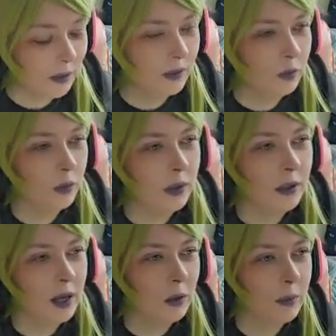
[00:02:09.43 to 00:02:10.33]

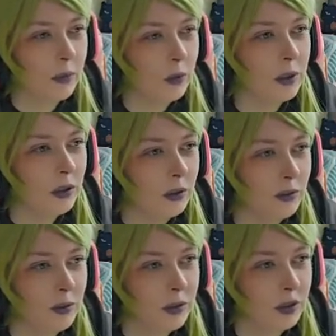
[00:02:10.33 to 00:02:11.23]
Without doing this
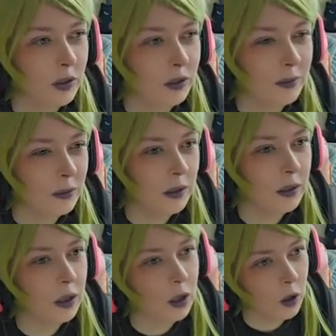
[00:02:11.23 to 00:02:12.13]
video.
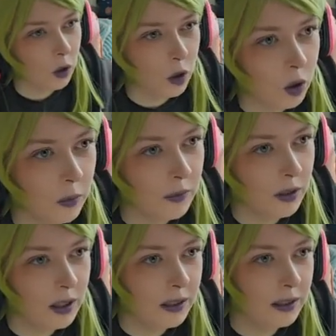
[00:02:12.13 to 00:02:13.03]
Oh, fucking